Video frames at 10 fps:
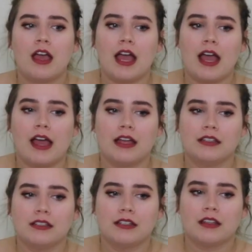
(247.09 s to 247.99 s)

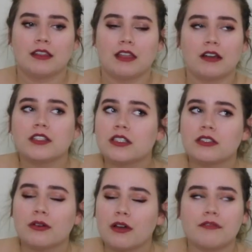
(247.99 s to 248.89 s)
And they're just
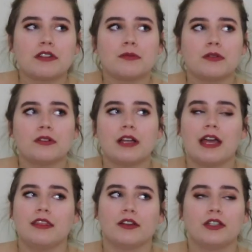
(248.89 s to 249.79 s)
so comfortable
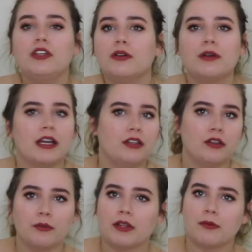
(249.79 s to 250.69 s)
and they're cute and you can
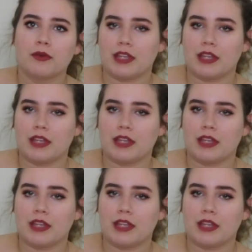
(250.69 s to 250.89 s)
wear them with